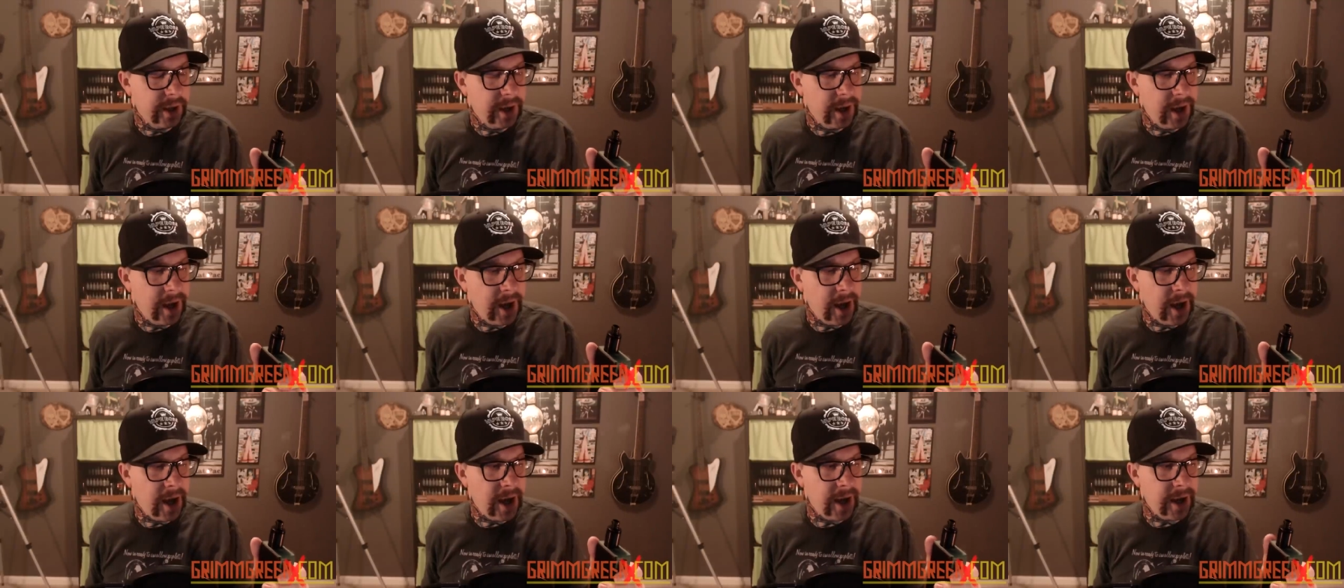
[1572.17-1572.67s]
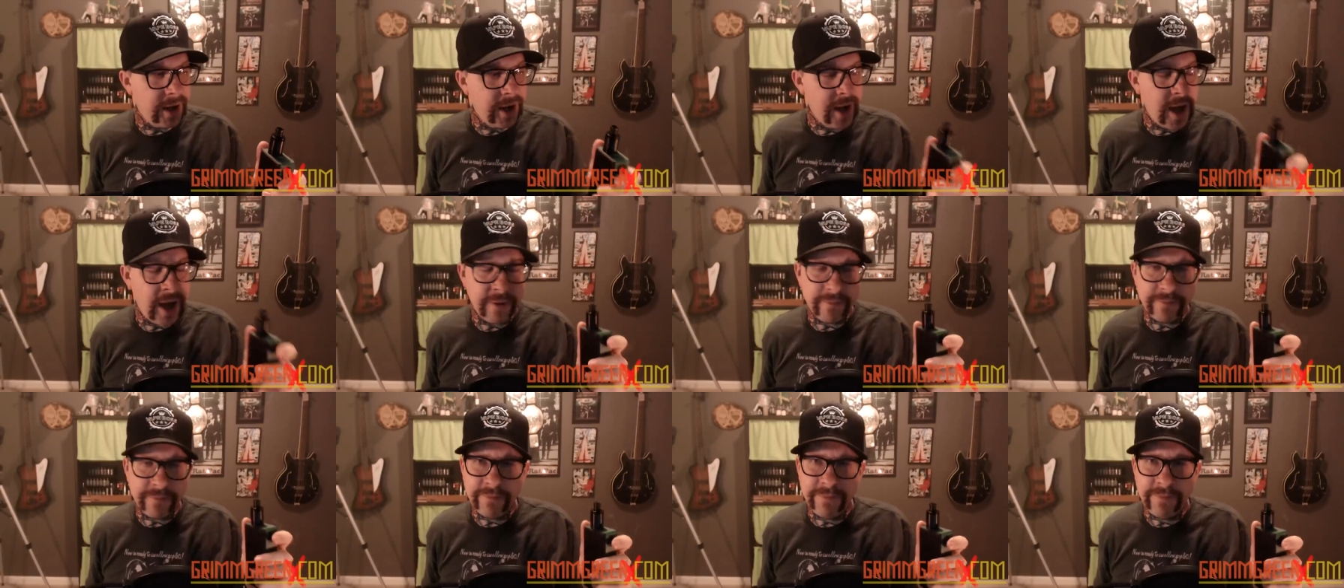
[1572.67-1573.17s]
Uh,
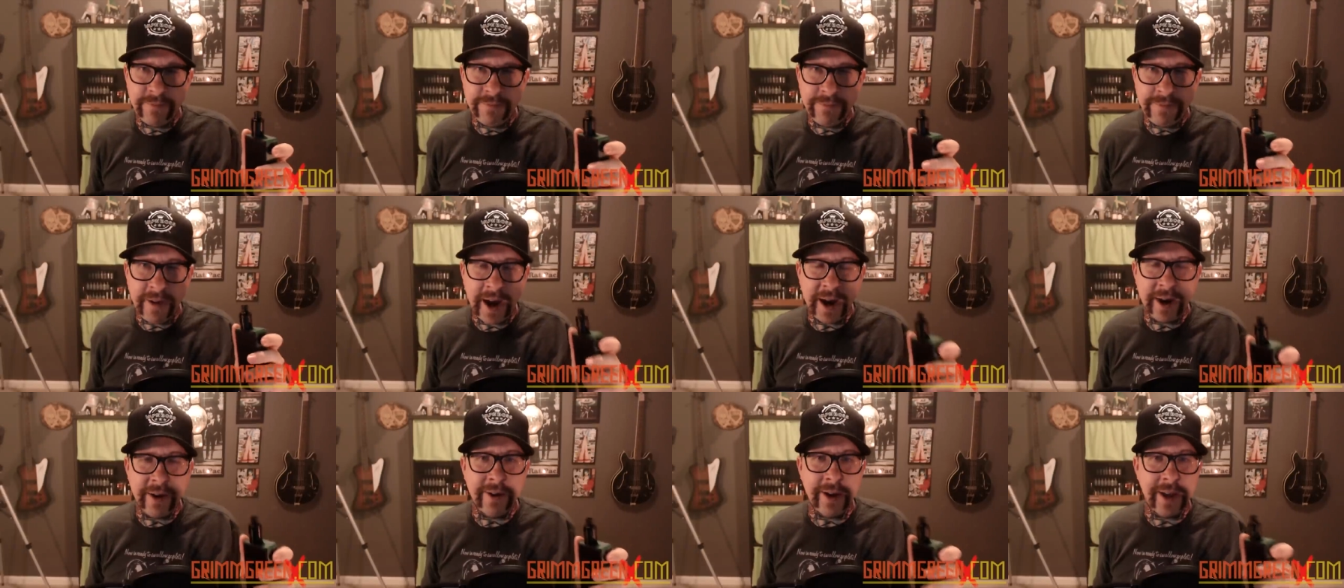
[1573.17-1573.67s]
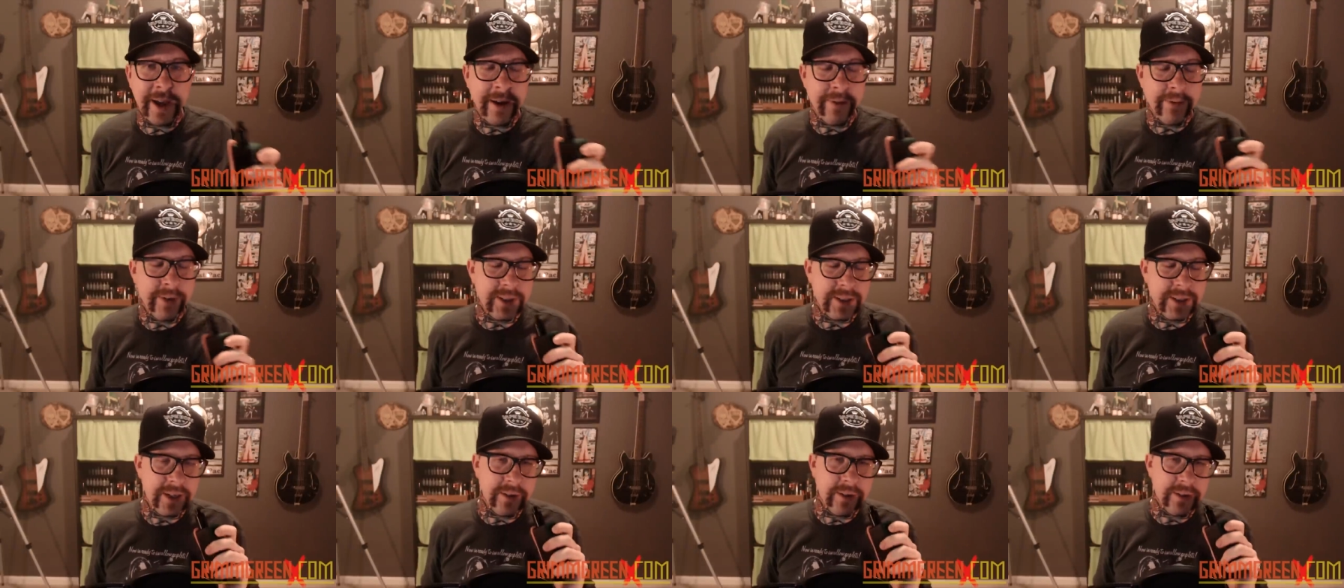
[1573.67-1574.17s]
not firing every
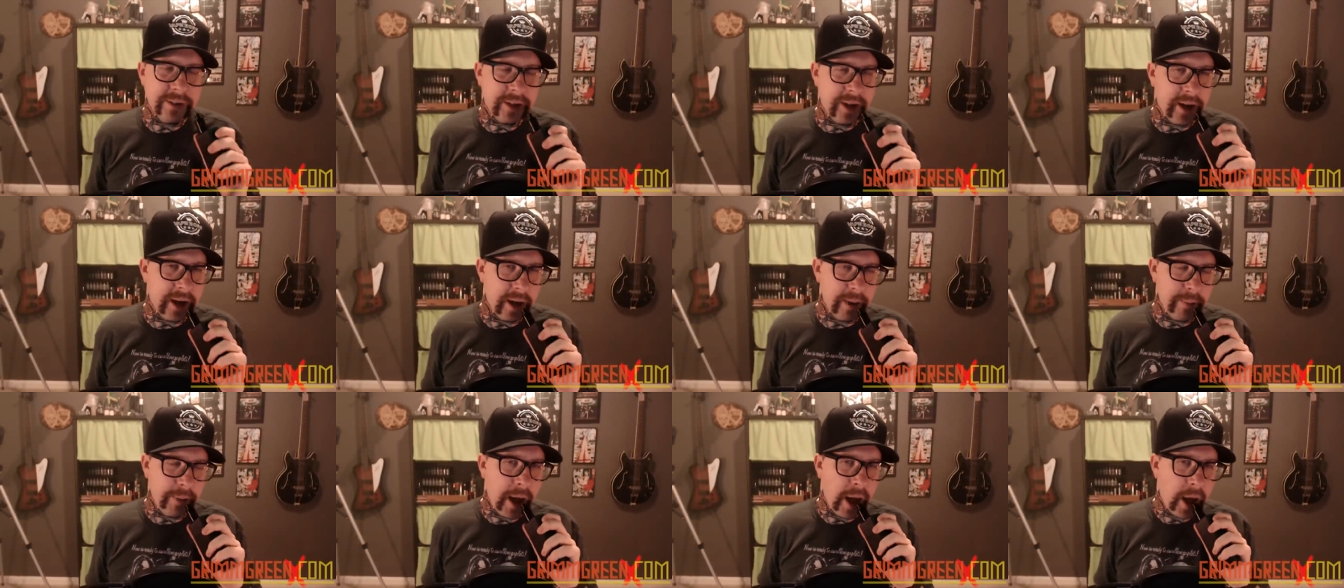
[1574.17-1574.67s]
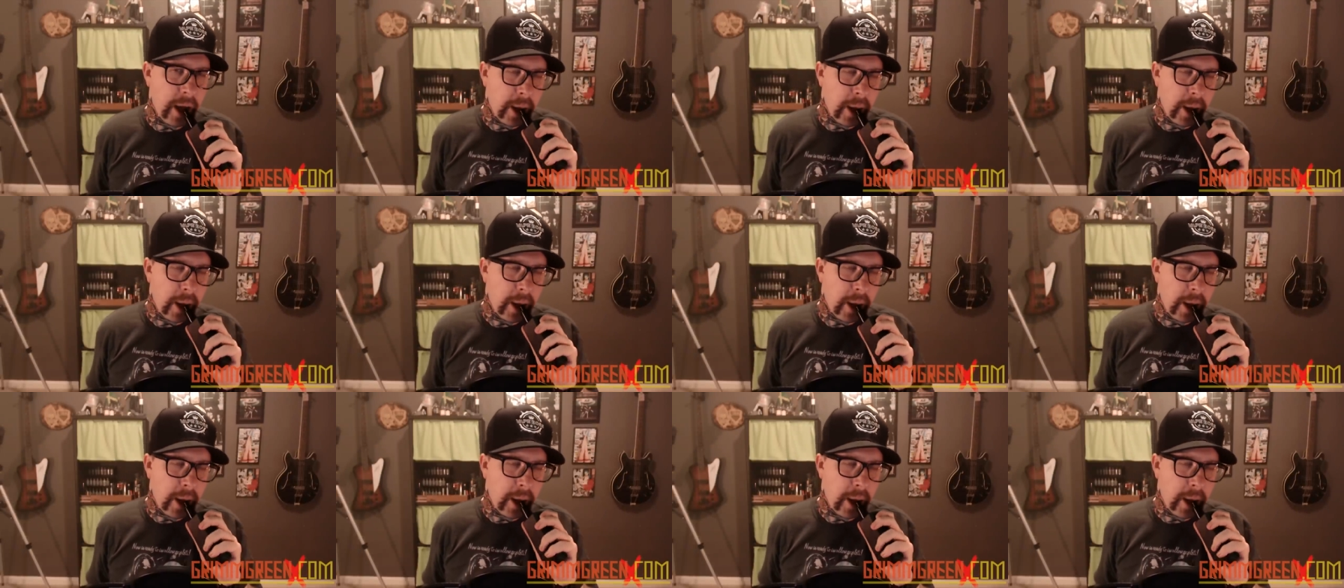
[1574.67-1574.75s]
single time.